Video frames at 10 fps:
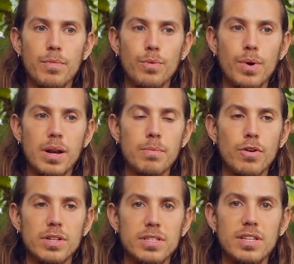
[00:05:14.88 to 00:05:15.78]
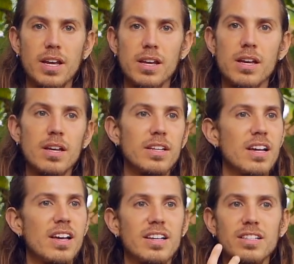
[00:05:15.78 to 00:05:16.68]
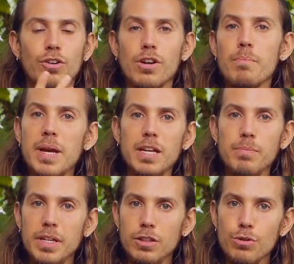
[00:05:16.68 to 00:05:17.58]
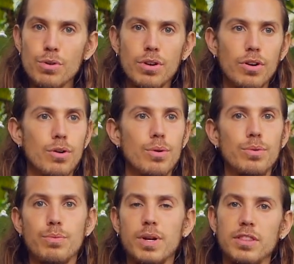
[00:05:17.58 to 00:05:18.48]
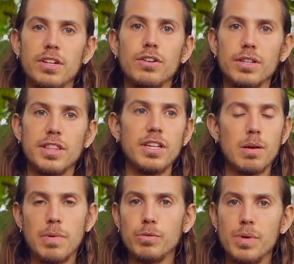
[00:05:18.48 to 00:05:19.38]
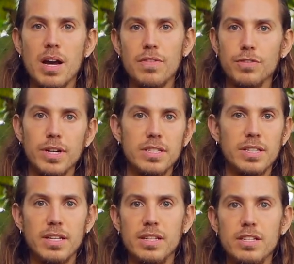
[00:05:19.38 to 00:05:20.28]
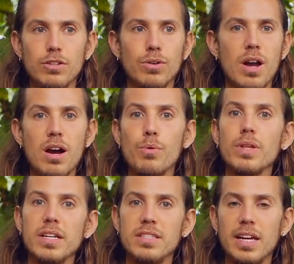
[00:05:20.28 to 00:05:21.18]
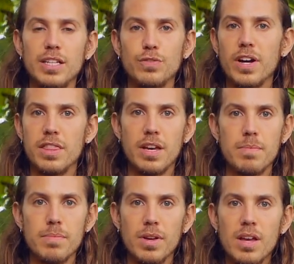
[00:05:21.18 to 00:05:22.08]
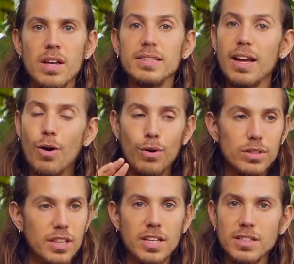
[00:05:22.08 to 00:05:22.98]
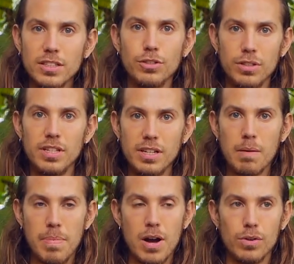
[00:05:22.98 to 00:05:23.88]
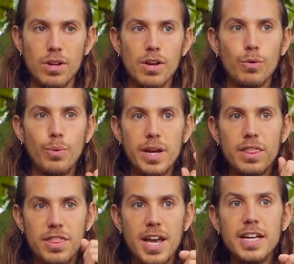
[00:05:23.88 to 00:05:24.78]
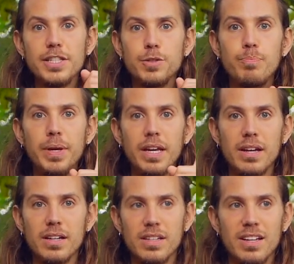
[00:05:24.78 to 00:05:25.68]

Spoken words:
what I'm gonna say gonna make me look, or what they're gonna think about me after I say this, or how will I satisfy them. The only thing that you think about when they speak